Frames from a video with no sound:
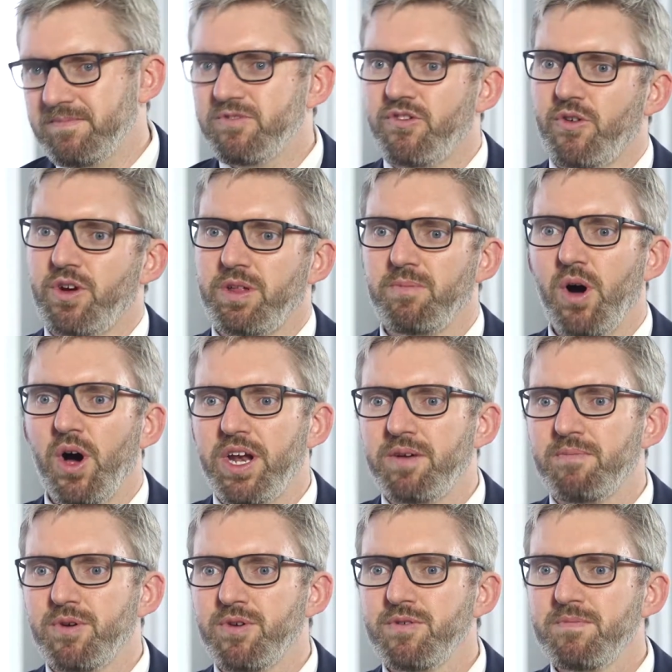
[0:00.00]
during the
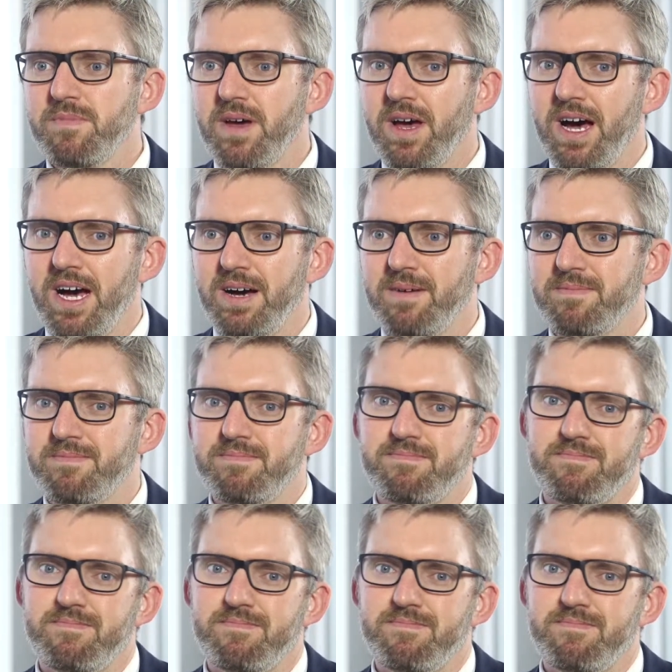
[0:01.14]
mining boom.